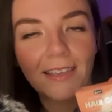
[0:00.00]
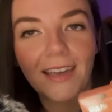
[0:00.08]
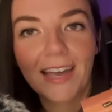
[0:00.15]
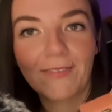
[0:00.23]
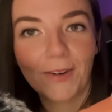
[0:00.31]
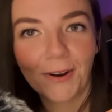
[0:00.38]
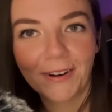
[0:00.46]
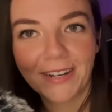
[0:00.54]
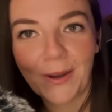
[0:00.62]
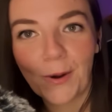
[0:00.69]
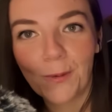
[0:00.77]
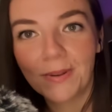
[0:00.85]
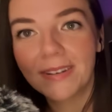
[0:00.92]
I've already
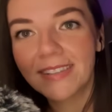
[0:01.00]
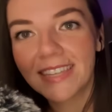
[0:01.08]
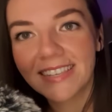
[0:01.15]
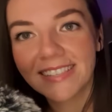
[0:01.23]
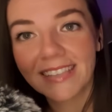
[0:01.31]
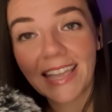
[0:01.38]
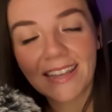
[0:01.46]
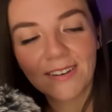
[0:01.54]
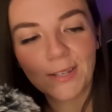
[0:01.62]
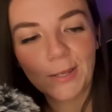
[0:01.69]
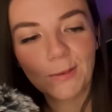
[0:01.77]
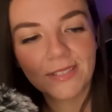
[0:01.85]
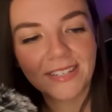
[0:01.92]
opened this and
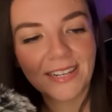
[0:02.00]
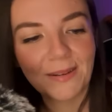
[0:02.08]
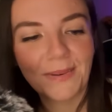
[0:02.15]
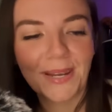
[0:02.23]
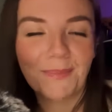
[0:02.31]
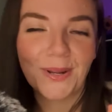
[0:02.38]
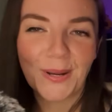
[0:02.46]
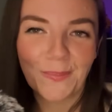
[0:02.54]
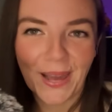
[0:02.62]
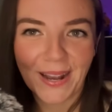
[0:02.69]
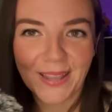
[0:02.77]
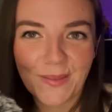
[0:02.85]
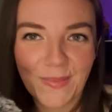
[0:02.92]
used it, but I put it
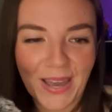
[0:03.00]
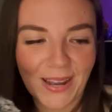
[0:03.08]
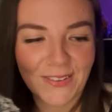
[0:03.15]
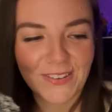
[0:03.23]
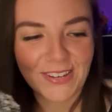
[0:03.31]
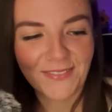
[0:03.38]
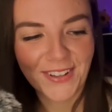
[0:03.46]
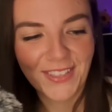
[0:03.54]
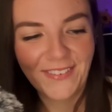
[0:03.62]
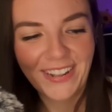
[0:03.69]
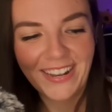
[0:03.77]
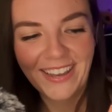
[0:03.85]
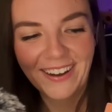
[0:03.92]
back in the packaging for the
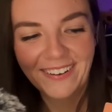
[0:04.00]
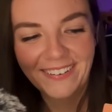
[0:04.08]
video.